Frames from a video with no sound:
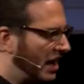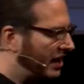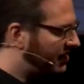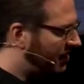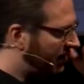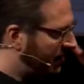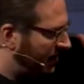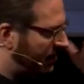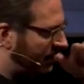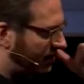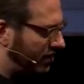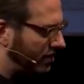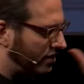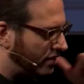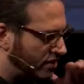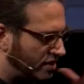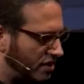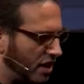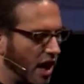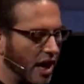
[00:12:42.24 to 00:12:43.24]
that is this
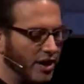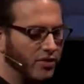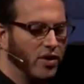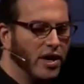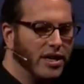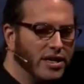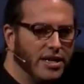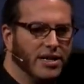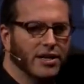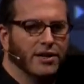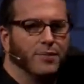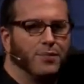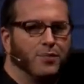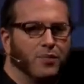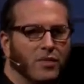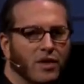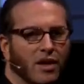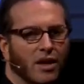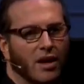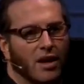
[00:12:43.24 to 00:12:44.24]
slide right here.
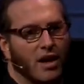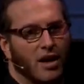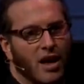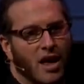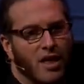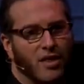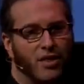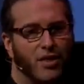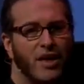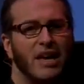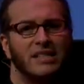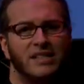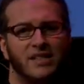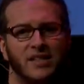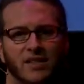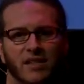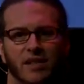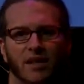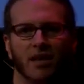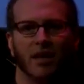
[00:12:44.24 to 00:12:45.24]

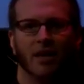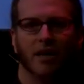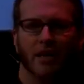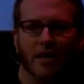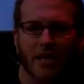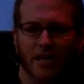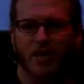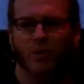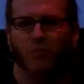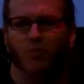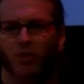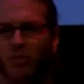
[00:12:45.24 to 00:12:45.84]
This is the